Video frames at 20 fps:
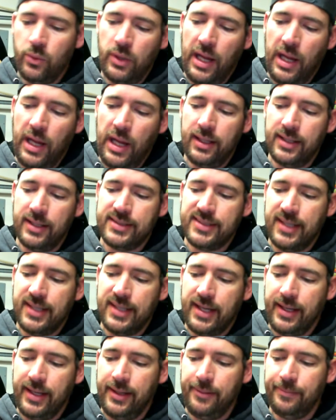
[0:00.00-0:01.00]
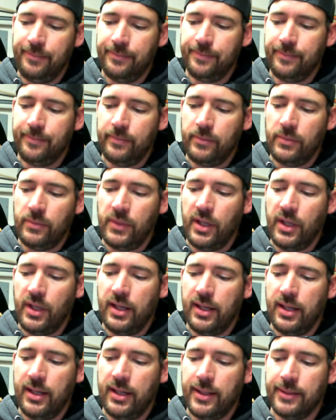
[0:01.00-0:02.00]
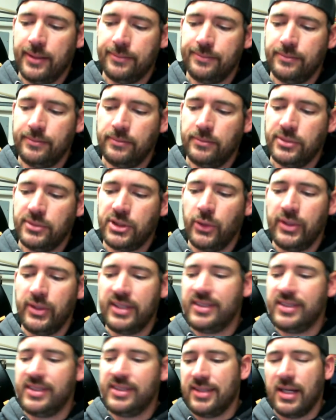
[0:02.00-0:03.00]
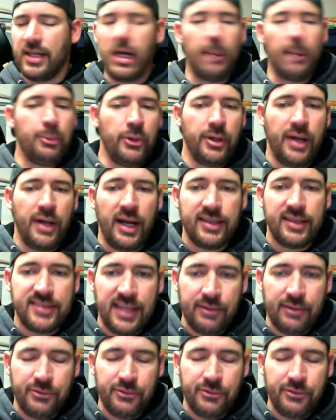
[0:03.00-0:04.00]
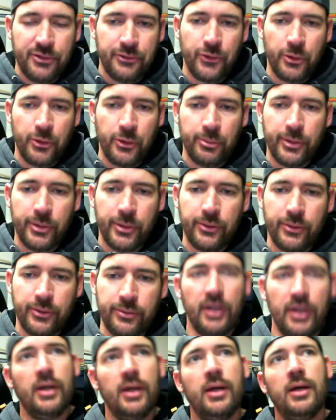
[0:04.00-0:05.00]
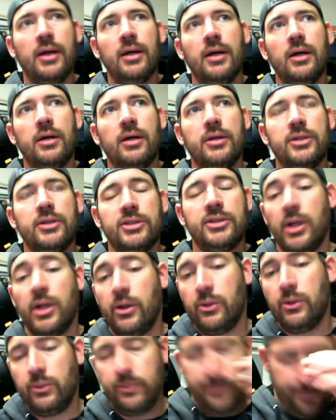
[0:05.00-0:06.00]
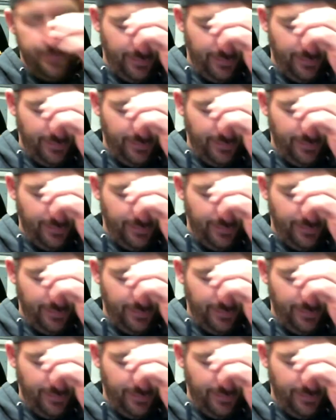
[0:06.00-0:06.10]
like let's say so this is a couple nights after the full moon. So